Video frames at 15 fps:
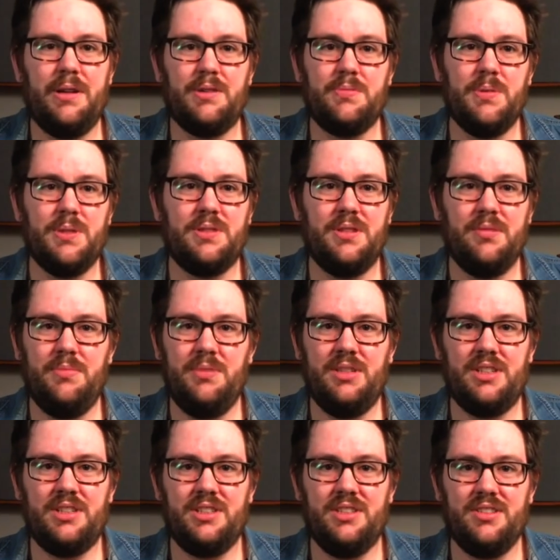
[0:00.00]
much most of the
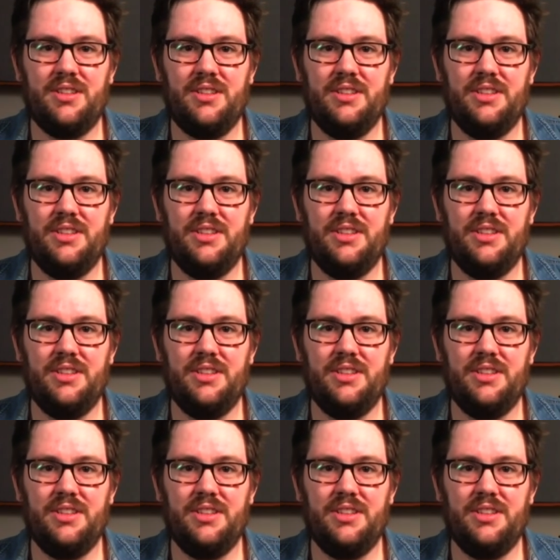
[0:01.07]
musicians on